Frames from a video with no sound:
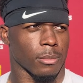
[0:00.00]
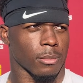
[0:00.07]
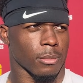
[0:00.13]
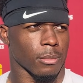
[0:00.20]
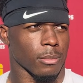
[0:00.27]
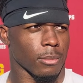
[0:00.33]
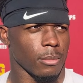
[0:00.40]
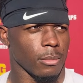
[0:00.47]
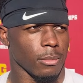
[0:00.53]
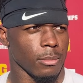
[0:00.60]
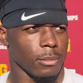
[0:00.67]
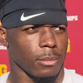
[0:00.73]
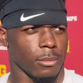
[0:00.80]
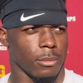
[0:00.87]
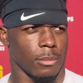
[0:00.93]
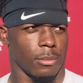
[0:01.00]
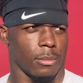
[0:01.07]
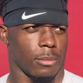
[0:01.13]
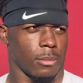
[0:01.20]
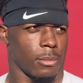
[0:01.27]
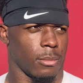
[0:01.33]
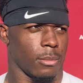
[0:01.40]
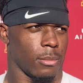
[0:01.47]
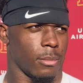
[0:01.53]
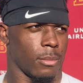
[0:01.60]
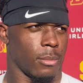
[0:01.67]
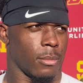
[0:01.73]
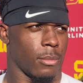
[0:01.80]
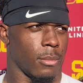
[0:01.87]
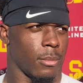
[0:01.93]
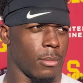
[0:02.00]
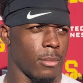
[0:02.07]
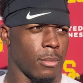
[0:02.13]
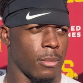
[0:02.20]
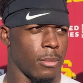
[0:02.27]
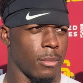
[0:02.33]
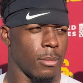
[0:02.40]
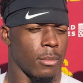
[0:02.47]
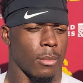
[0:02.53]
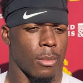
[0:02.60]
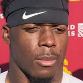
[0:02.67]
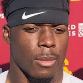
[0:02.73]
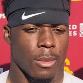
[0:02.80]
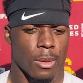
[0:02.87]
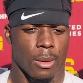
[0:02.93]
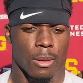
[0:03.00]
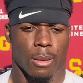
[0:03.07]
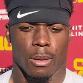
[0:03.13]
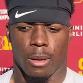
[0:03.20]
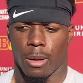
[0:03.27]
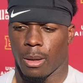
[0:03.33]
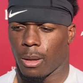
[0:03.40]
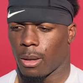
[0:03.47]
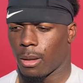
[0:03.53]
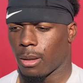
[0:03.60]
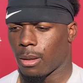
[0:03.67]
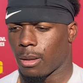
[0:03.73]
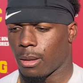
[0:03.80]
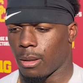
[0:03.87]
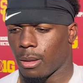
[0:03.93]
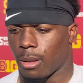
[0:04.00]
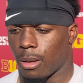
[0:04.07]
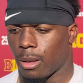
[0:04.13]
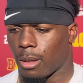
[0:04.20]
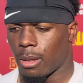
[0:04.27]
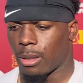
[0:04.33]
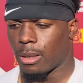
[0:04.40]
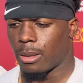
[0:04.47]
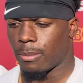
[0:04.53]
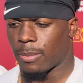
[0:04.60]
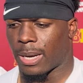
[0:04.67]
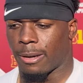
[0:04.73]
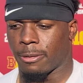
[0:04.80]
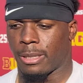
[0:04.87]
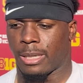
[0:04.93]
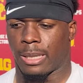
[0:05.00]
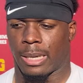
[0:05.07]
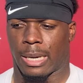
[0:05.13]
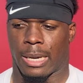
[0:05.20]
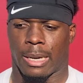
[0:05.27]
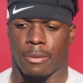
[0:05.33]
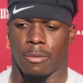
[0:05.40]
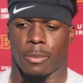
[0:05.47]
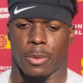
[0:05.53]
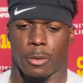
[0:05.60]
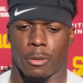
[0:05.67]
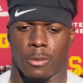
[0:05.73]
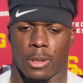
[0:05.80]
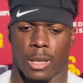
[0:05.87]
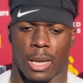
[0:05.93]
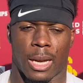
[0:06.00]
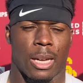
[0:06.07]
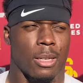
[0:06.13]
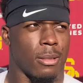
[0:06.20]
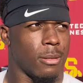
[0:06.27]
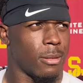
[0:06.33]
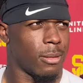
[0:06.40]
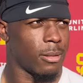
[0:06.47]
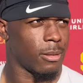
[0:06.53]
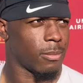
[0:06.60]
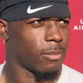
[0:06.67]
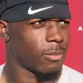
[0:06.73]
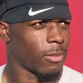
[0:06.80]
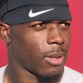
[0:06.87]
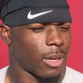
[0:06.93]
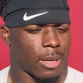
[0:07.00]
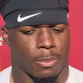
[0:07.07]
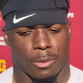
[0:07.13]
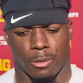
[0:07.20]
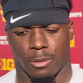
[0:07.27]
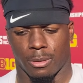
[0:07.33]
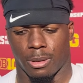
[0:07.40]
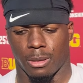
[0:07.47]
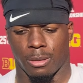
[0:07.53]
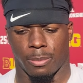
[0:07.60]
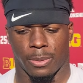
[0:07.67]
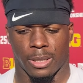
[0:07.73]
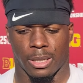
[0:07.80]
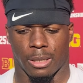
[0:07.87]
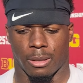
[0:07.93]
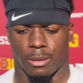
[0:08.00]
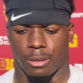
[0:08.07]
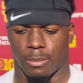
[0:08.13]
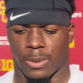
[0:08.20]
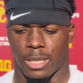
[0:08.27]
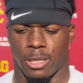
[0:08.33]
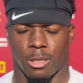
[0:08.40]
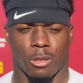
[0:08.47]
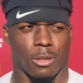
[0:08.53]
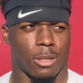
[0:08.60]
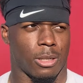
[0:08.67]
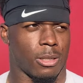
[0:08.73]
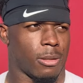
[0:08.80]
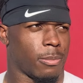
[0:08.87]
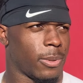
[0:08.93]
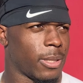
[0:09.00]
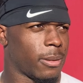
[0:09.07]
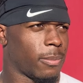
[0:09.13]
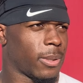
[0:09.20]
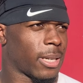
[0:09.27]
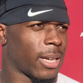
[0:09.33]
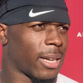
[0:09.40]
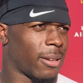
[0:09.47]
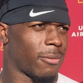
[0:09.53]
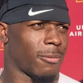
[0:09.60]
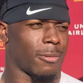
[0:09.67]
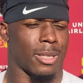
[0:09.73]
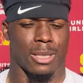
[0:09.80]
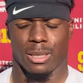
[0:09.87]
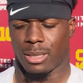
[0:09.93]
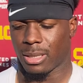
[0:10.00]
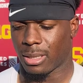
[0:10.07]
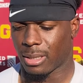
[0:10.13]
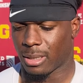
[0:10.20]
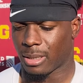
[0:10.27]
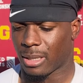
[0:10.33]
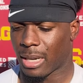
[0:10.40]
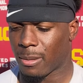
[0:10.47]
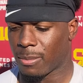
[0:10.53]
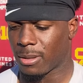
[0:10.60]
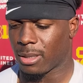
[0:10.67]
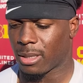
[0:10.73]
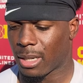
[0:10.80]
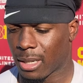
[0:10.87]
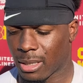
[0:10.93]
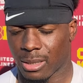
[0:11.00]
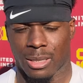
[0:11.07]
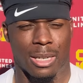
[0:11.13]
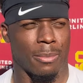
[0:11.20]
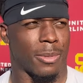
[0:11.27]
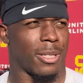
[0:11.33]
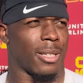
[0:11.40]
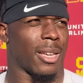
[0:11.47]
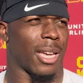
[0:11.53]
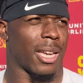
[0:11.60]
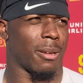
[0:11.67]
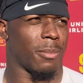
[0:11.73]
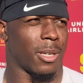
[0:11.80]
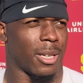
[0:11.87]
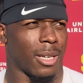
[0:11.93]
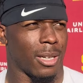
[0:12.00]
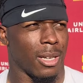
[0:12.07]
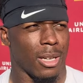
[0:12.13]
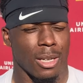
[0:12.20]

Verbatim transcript: that you could handle the workload, handle everything kind of coming in? Um, I really think I haven't proved a lot. Um, I proved a little bit. Um, I showed a little bit, but I haven't really just established like a dominant game yet.